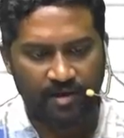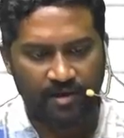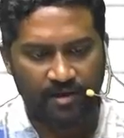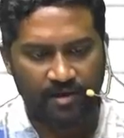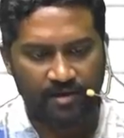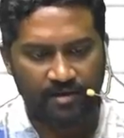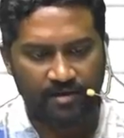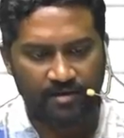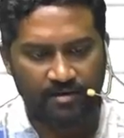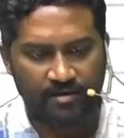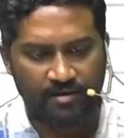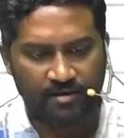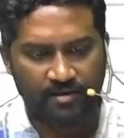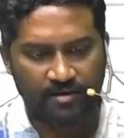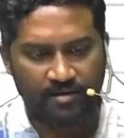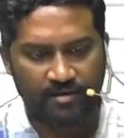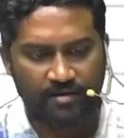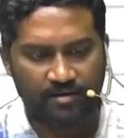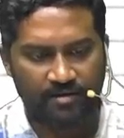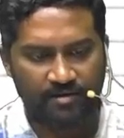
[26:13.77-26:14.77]

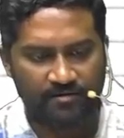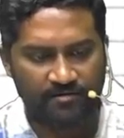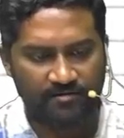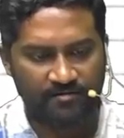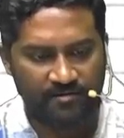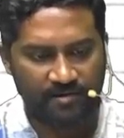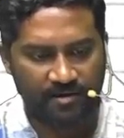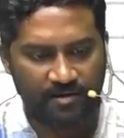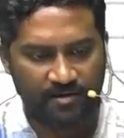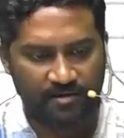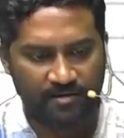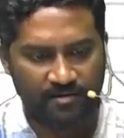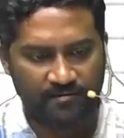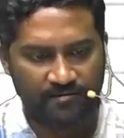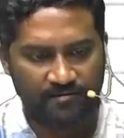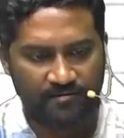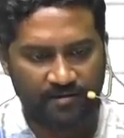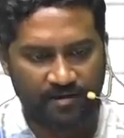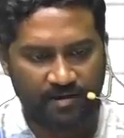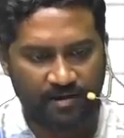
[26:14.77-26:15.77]
air
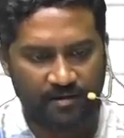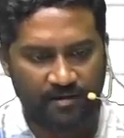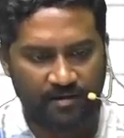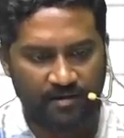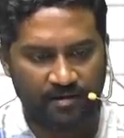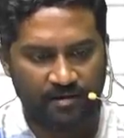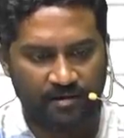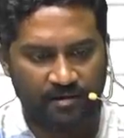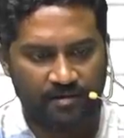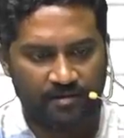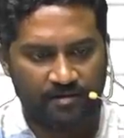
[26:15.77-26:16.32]
crescent sign.